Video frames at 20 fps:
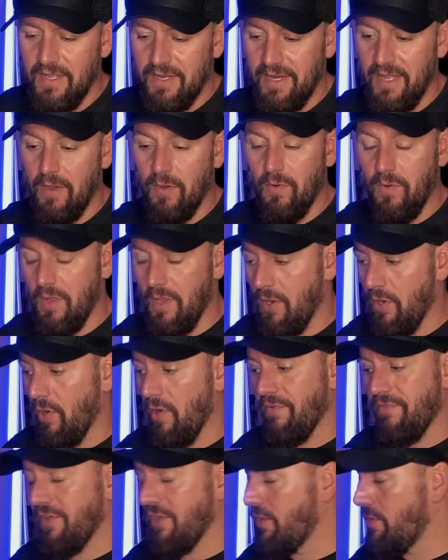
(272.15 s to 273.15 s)
Now, a
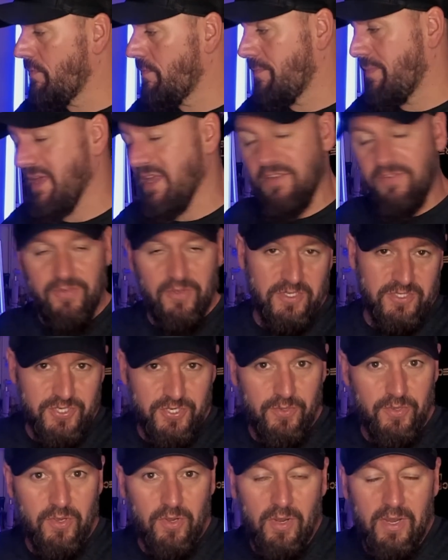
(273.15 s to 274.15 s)
lot of you PSVR
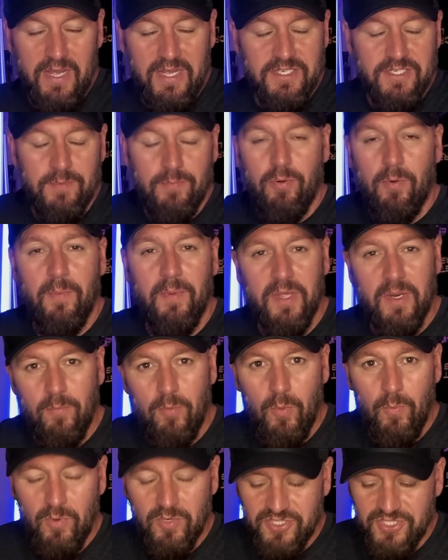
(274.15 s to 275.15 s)
2 guys are probably going to
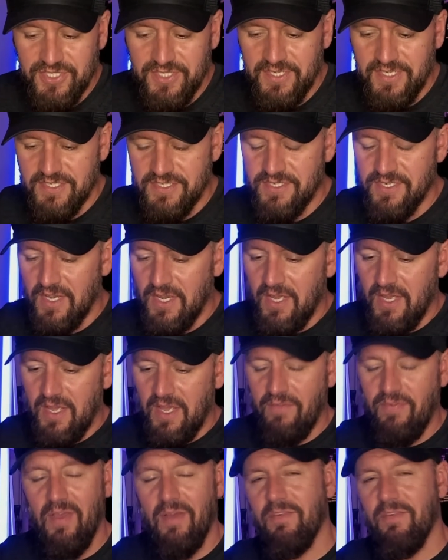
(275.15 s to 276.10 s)
be watching this. If you haven't